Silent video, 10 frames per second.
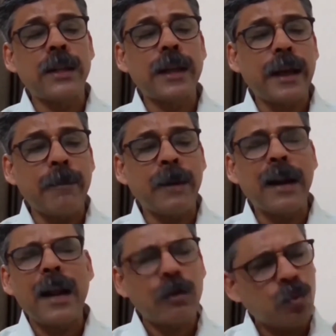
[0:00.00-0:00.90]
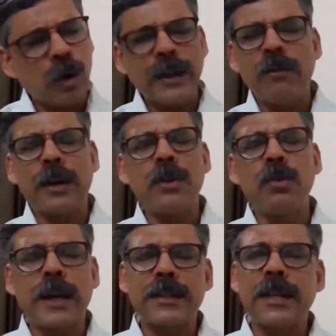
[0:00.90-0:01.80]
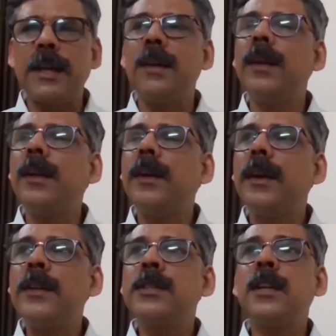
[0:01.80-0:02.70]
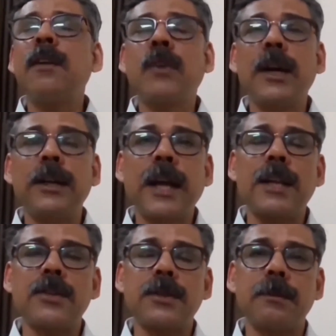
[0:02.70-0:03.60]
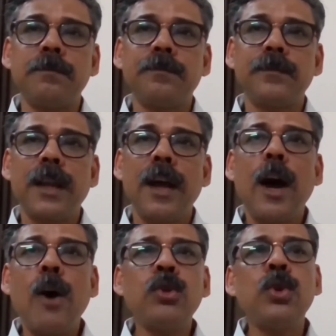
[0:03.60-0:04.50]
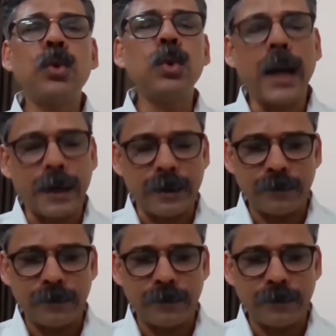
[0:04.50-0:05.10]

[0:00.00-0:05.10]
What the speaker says: the Emerald, whatever you can say, it's a difficult task. How to do that?